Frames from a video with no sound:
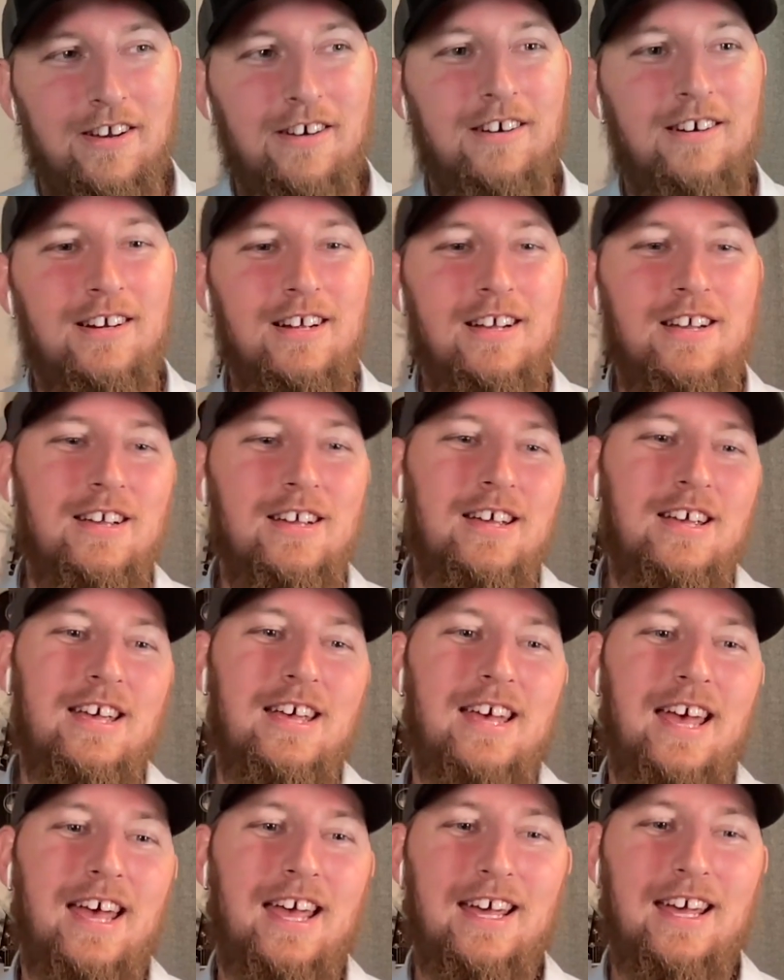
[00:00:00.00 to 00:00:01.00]
you know.
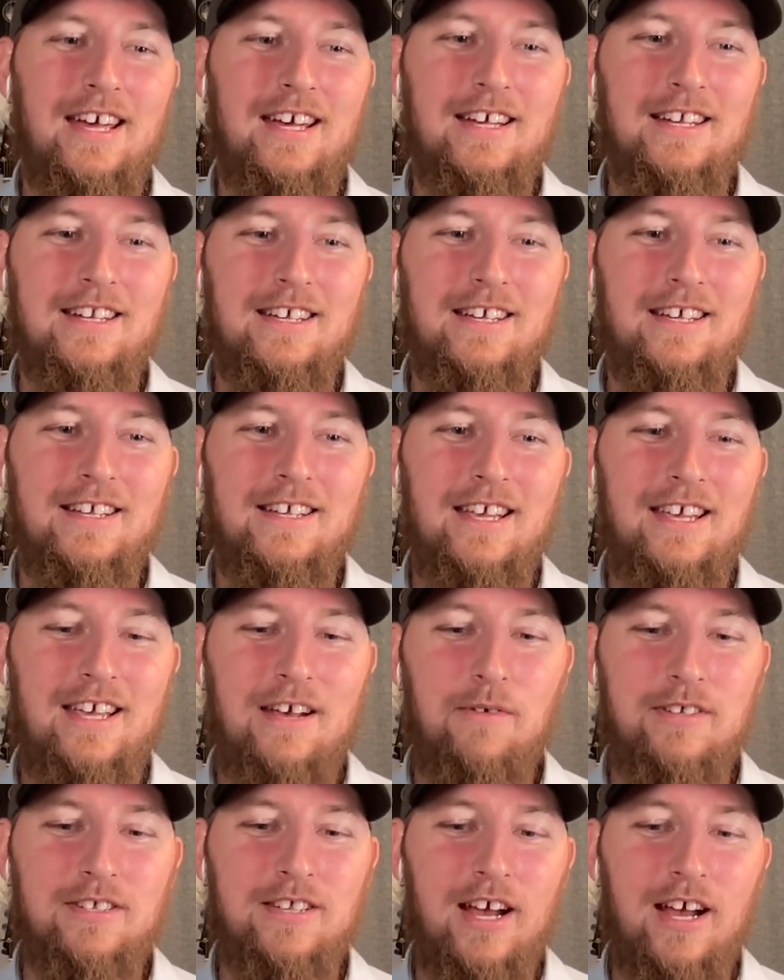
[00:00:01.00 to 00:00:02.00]
And
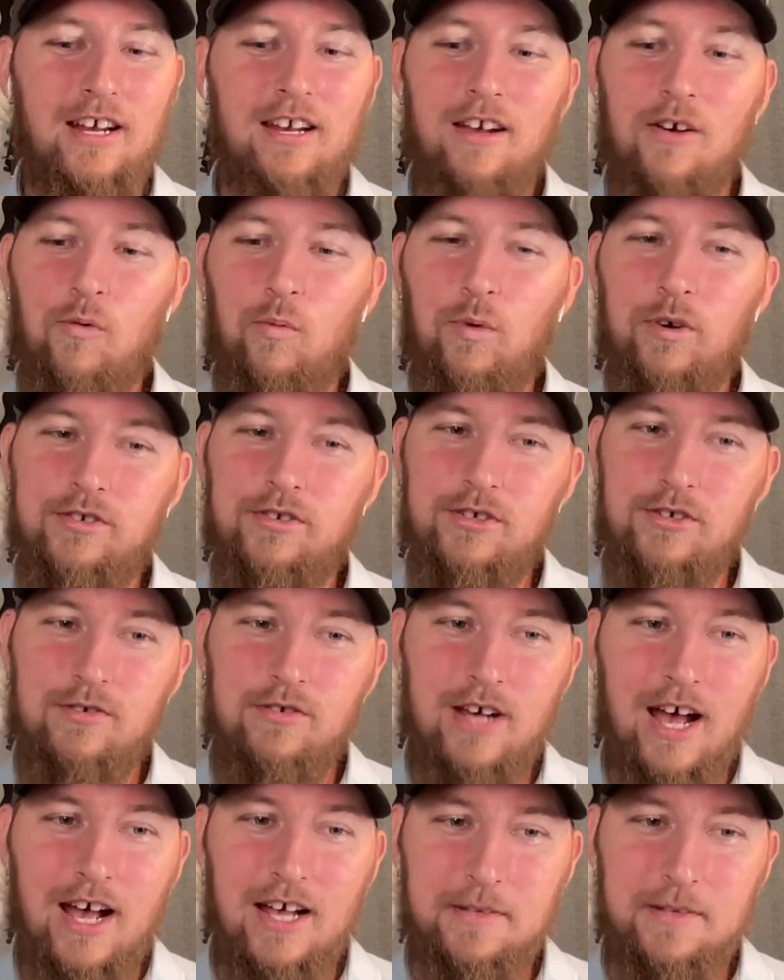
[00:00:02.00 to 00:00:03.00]
he was like, "Would
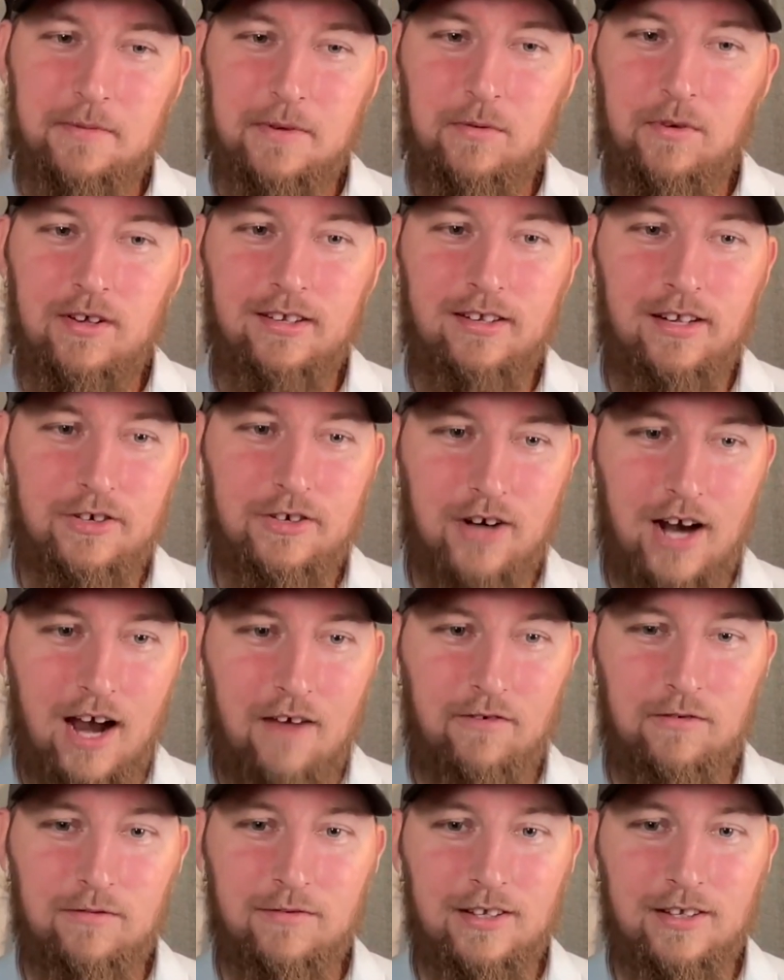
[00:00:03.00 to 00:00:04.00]
you guys be willing to
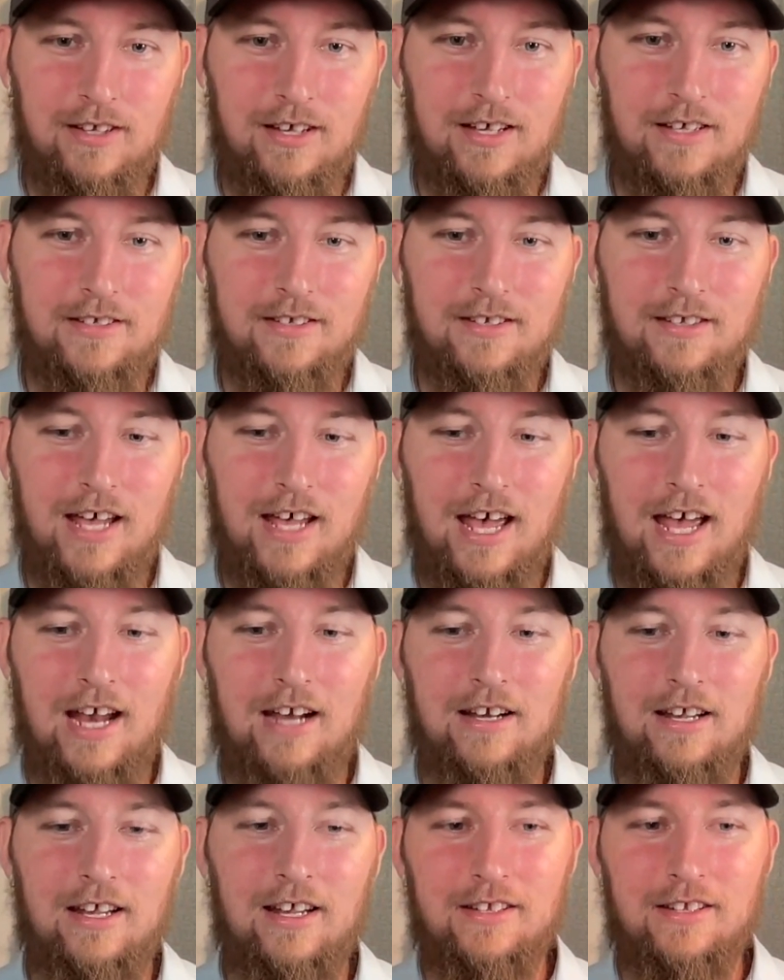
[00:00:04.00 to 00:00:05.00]
travel with us
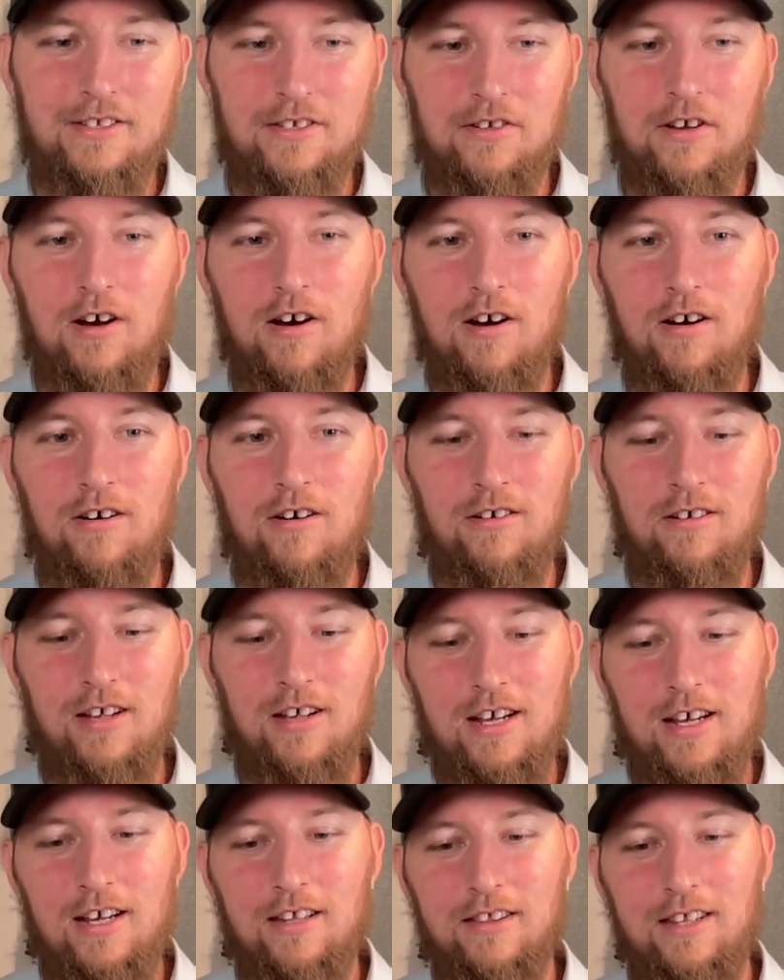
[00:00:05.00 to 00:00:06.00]
and install
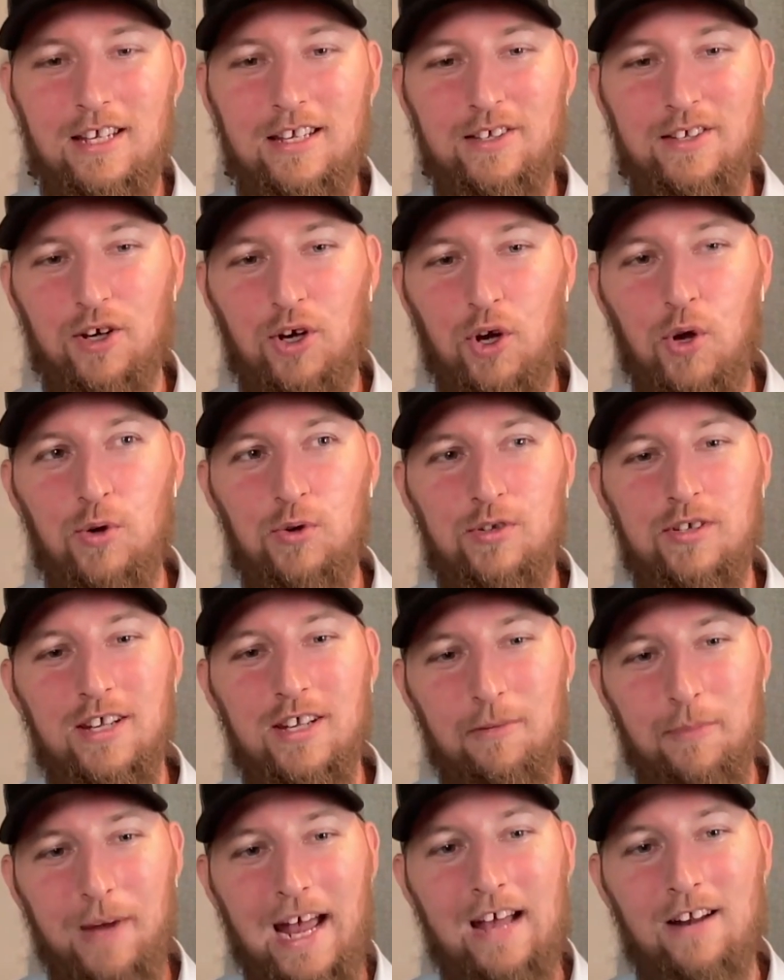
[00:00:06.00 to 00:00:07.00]
these
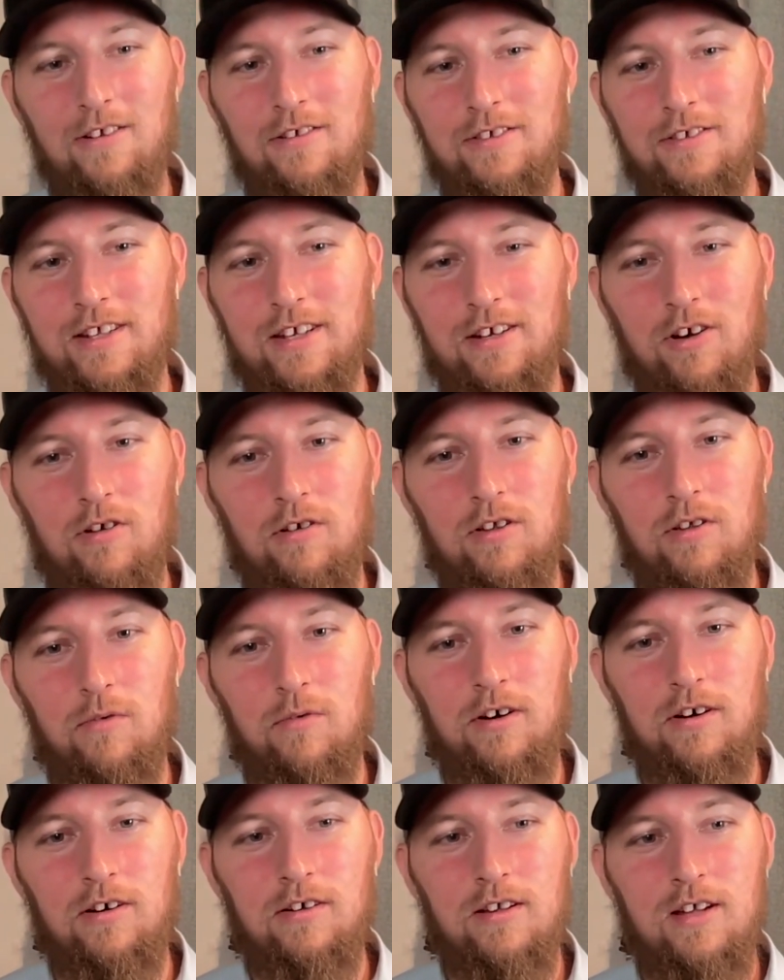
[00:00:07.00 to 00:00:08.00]
acoustic panels that go on the
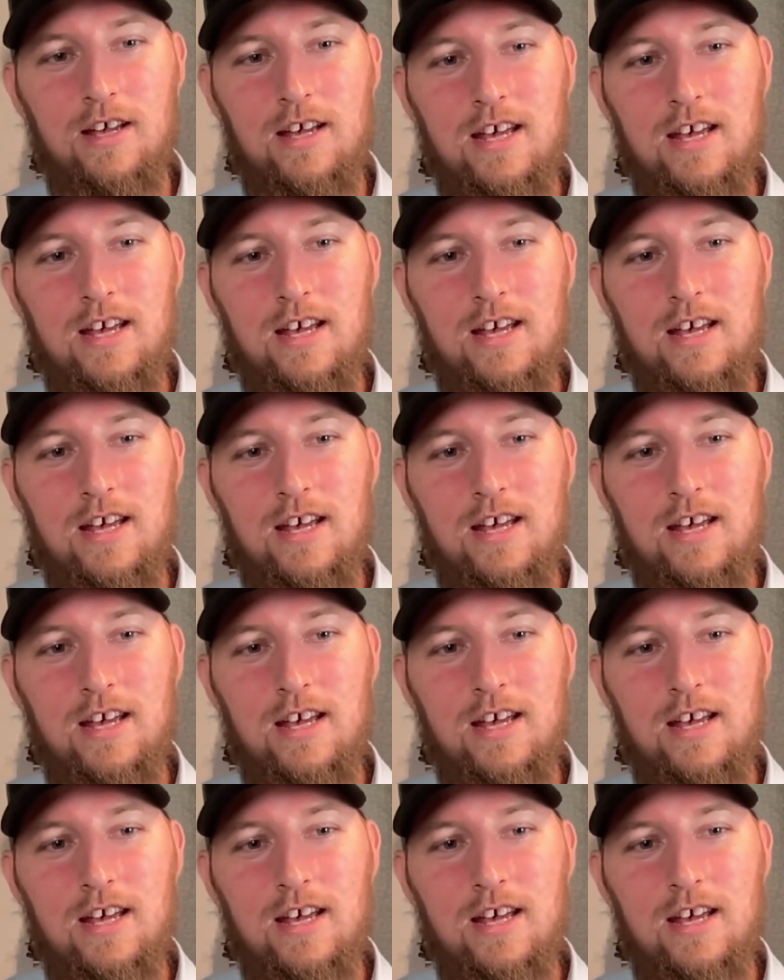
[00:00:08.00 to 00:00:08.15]
wall?"